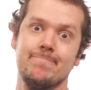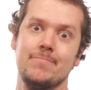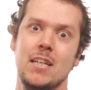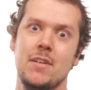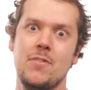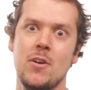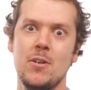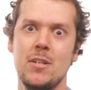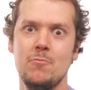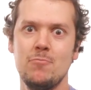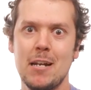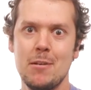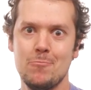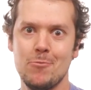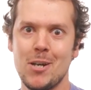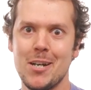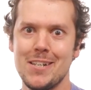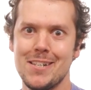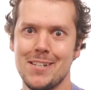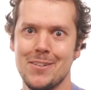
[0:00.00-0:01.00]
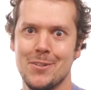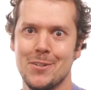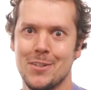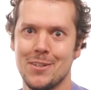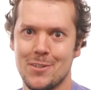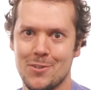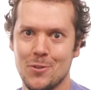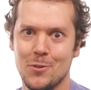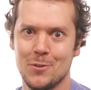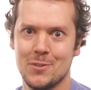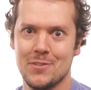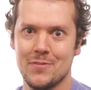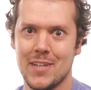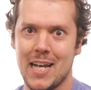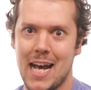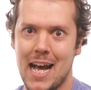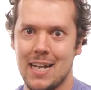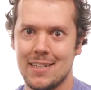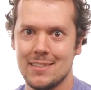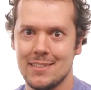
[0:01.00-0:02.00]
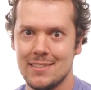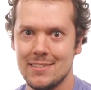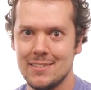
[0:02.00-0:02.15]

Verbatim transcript: If only Red Riding Hood had thought of that.